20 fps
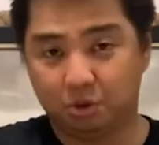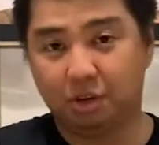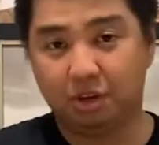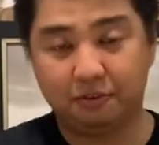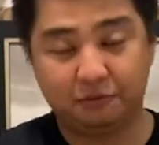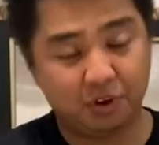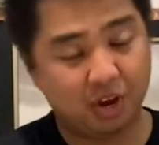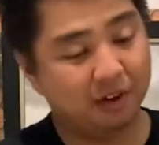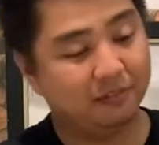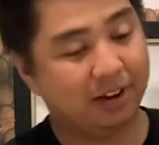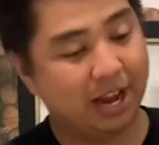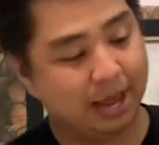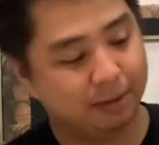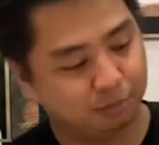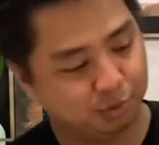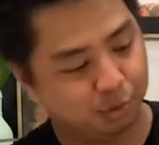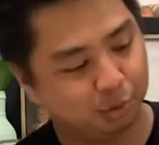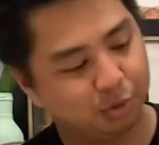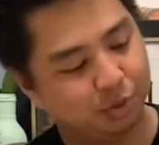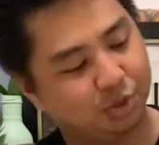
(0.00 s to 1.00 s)
if you have lime
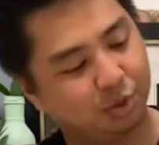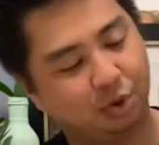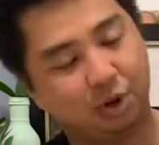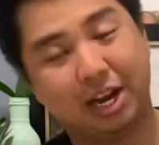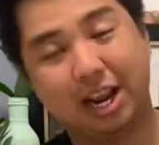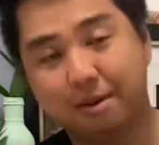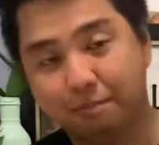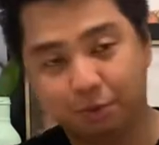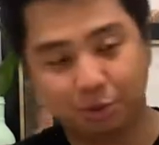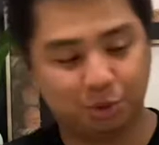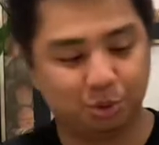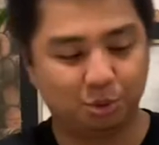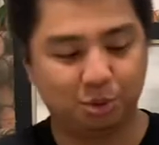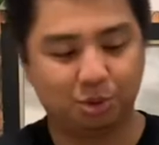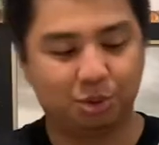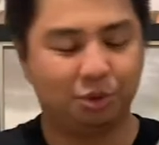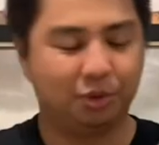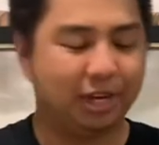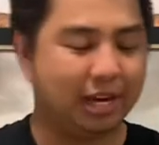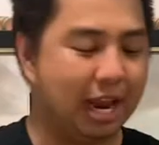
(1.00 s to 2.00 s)
juice or lemon
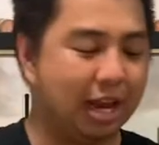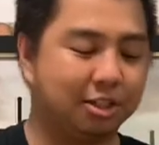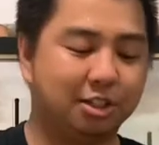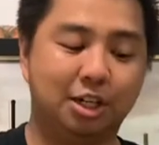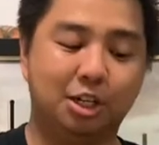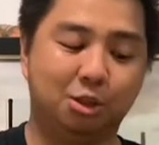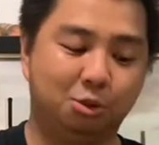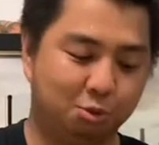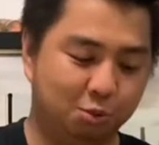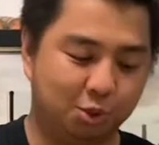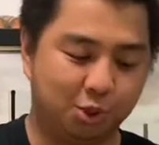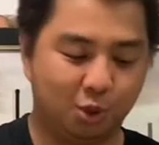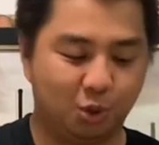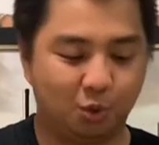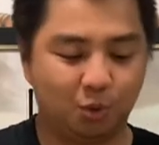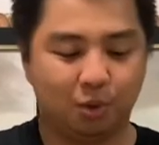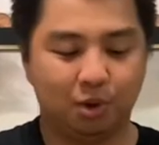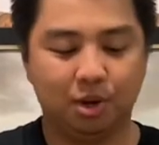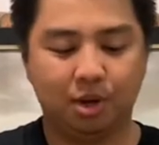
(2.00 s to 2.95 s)
juice, you can actually do so.